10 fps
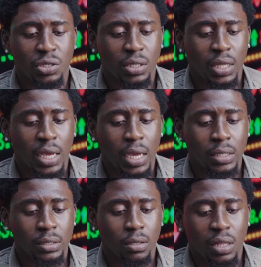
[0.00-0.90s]
short
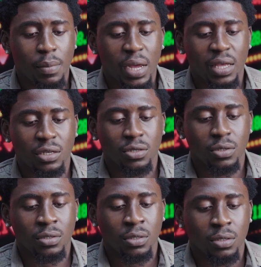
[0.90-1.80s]
again. The market
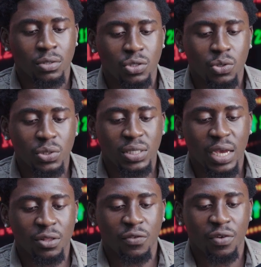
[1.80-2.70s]
shows No
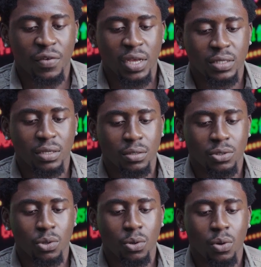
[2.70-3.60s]
sign of reversing,
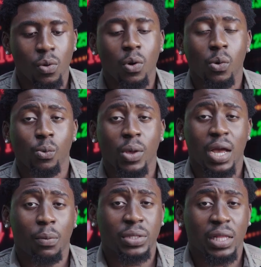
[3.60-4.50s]
so we are
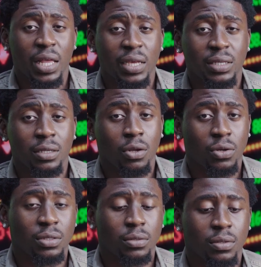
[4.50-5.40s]
capitalizing
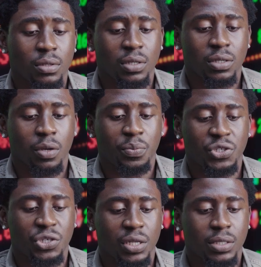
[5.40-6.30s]
on this
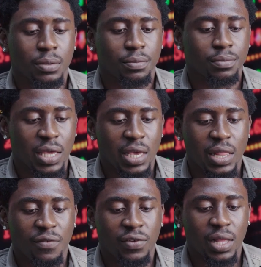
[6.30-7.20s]
opportunity. Key
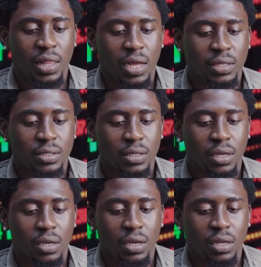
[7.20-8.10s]
level alert.
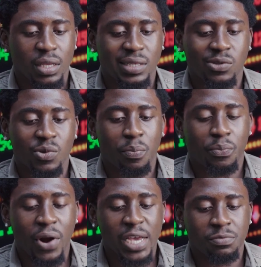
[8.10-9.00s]
This is where
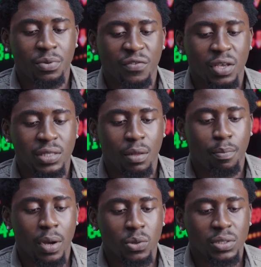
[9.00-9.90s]
price previously
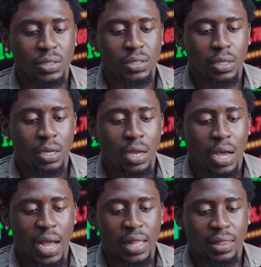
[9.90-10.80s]
bounced
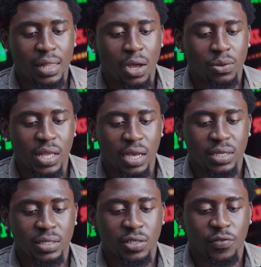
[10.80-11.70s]
and now the
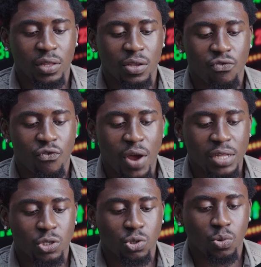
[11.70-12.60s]
asset is falling
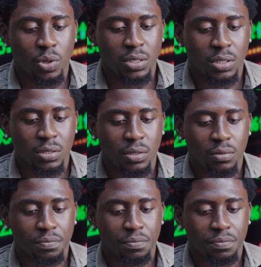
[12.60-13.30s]
right towards it.